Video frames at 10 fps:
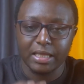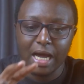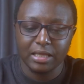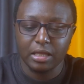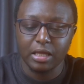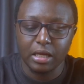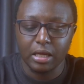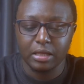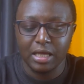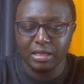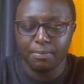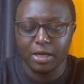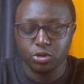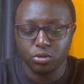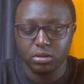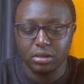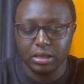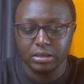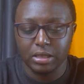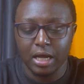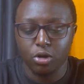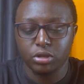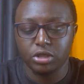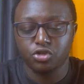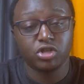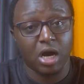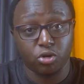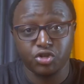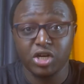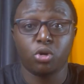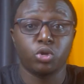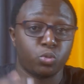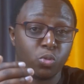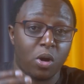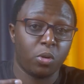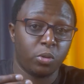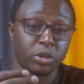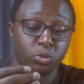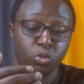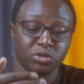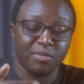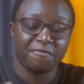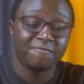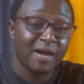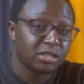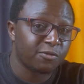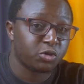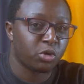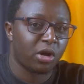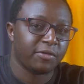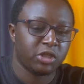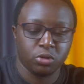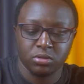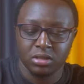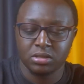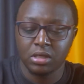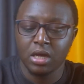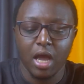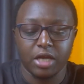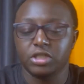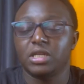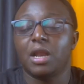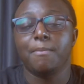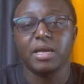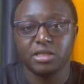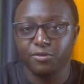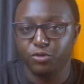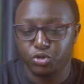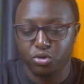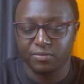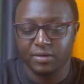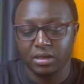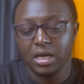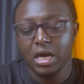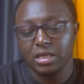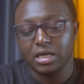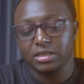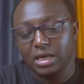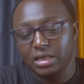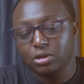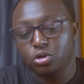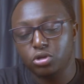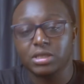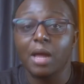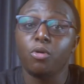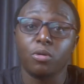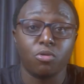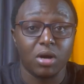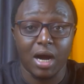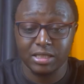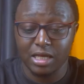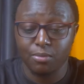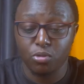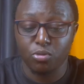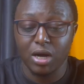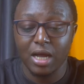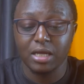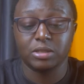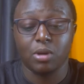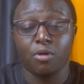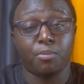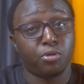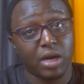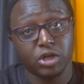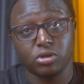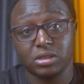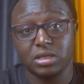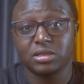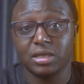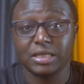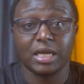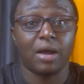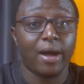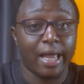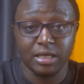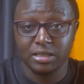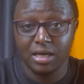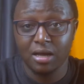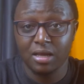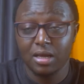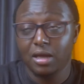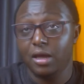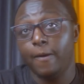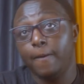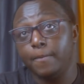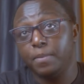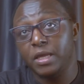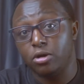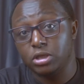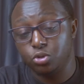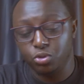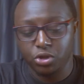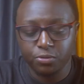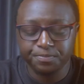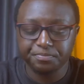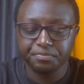The other person that I got is Sharon. Sharon was my first photography student, and she's an amazing photographer. Then there's another called Simon Mungai. Simon Mungai is our production assistant and our editor in our studio.